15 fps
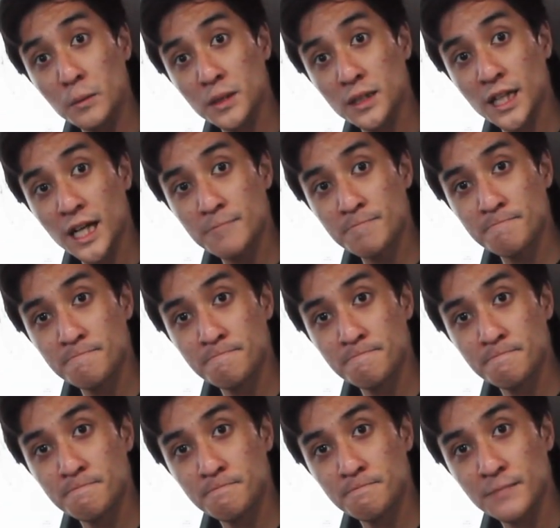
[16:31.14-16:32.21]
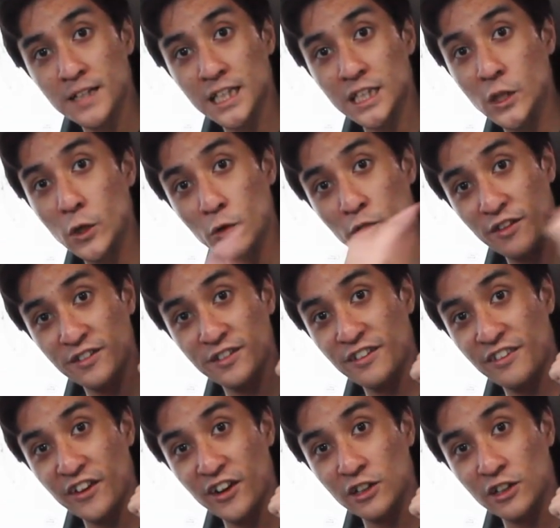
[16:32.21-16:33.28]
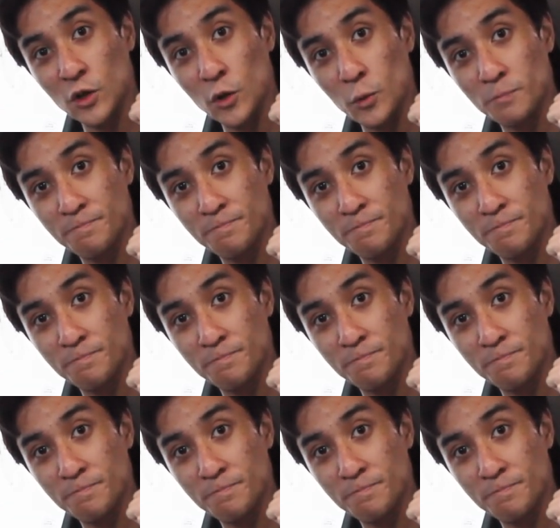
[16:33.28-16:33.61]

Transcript: were done let's go to the third row